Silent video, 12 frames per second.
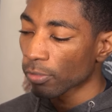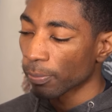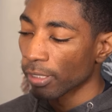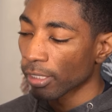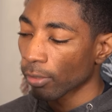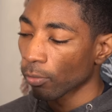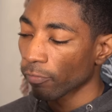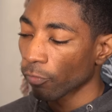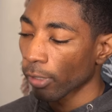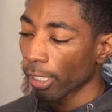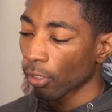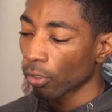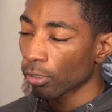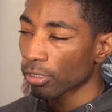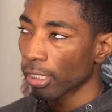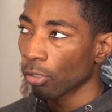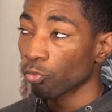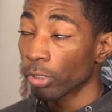speaking, before I go to
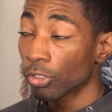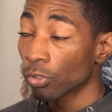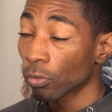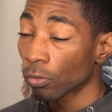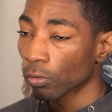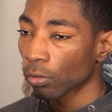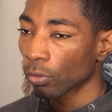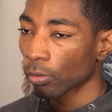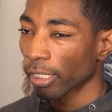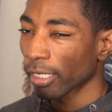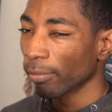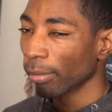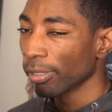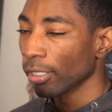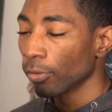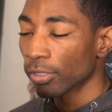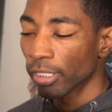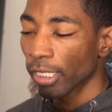say a regional or like a, maybe an
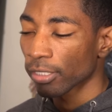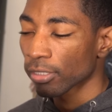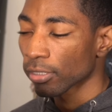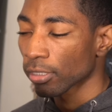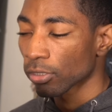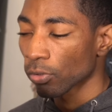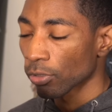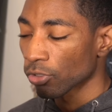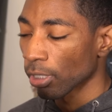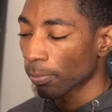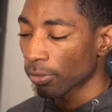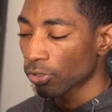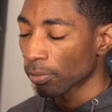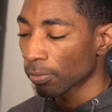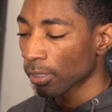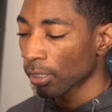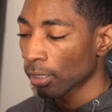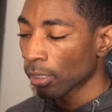OTS sort of championship
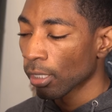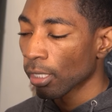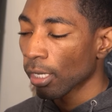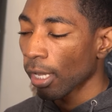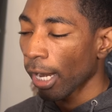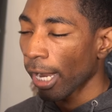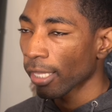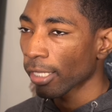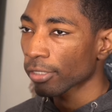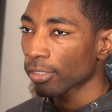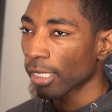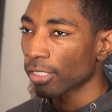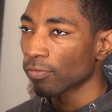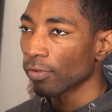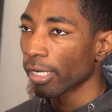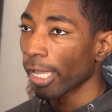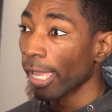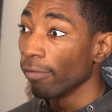thing, I like test
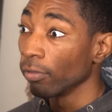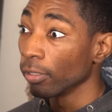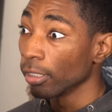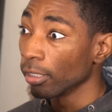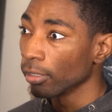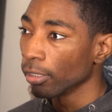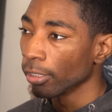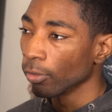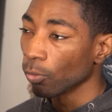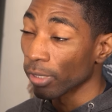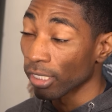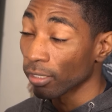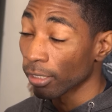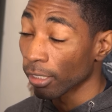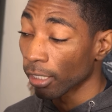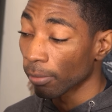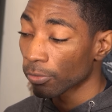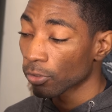very heavily in the week
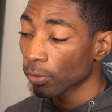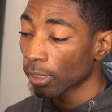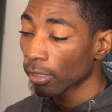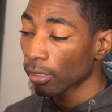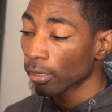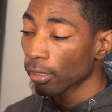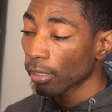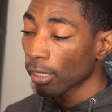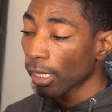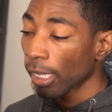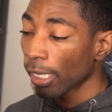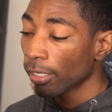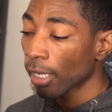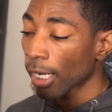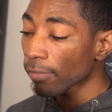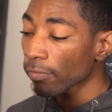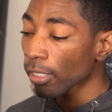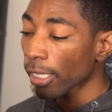leading up to it, and
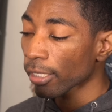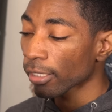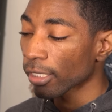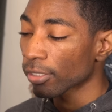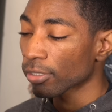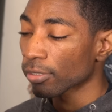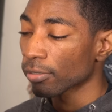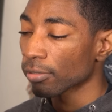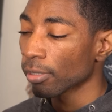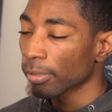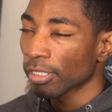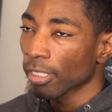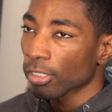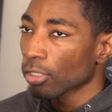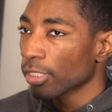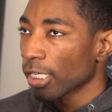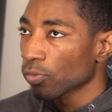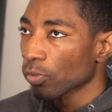not even like against. I mean, sometimes I'll
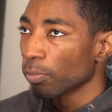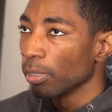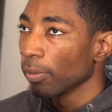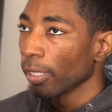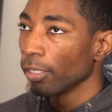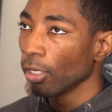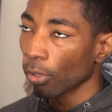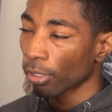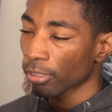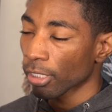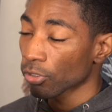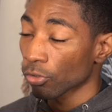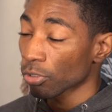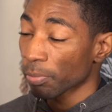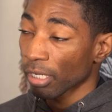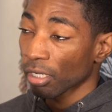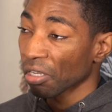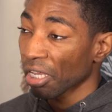test with people I know. Other times I'll just
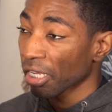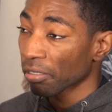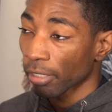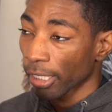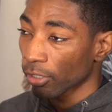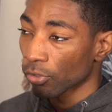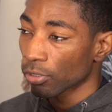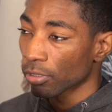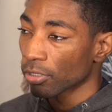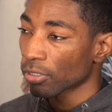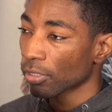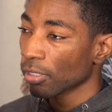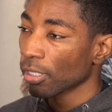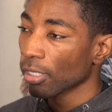be online. Like I used to just